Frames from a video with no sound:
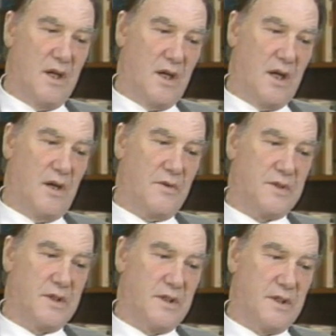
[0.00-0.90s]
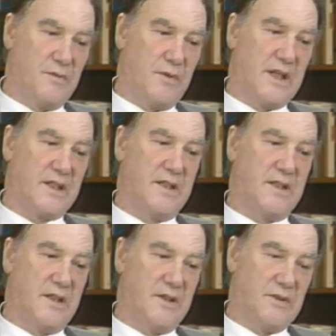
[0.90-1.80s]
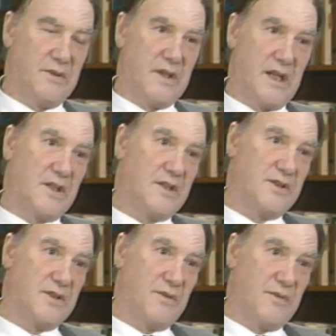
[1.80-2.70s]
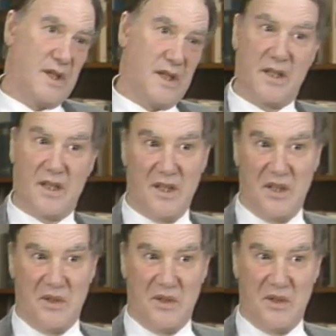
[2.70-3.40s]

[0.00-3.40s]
are often reflected into the actions of the other.